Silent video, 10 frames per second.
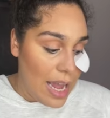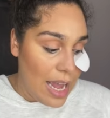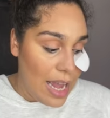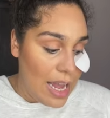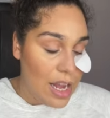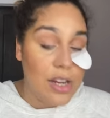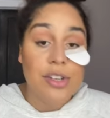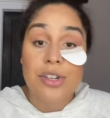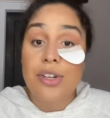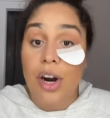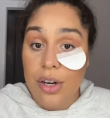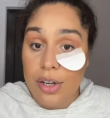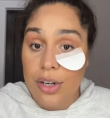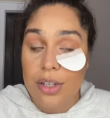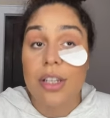a
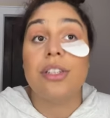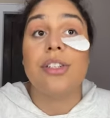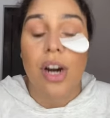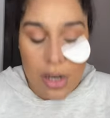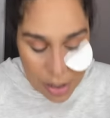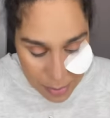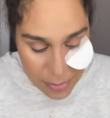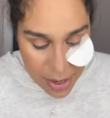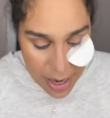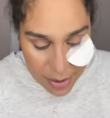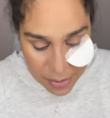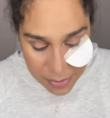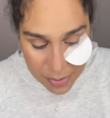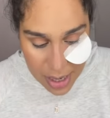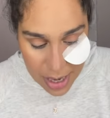darker, the darker
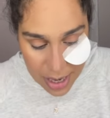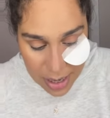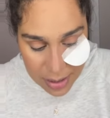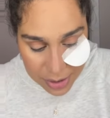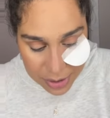brown uh,